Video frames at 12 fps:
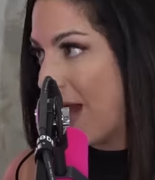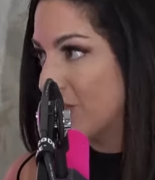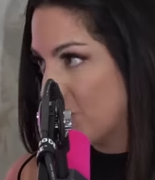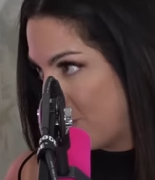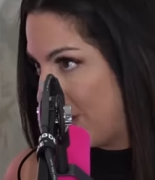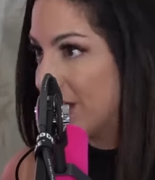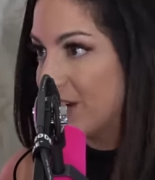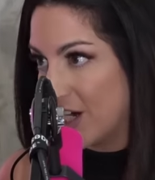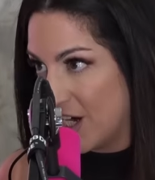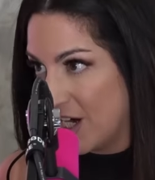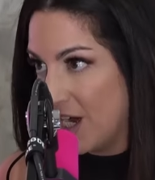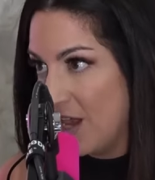
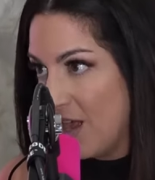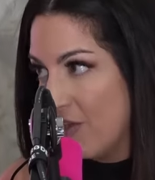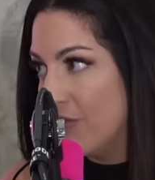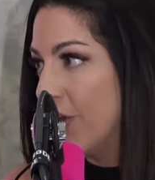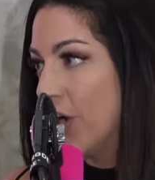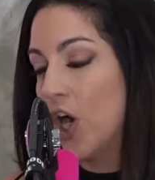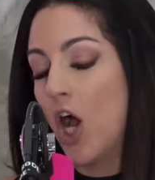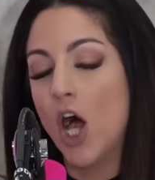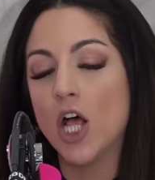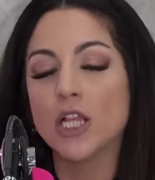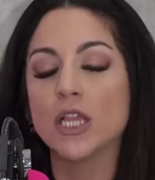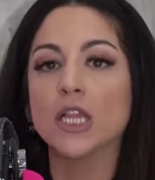matchmaker. Okay. Got it. They're
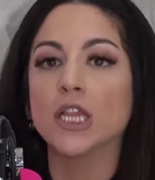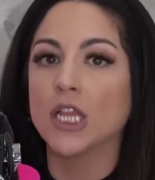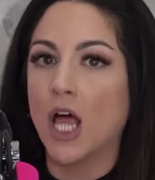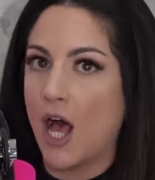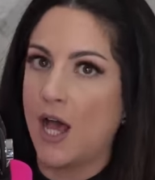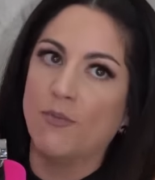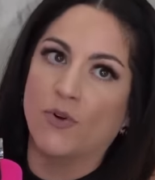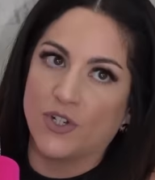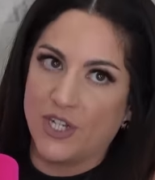a lot more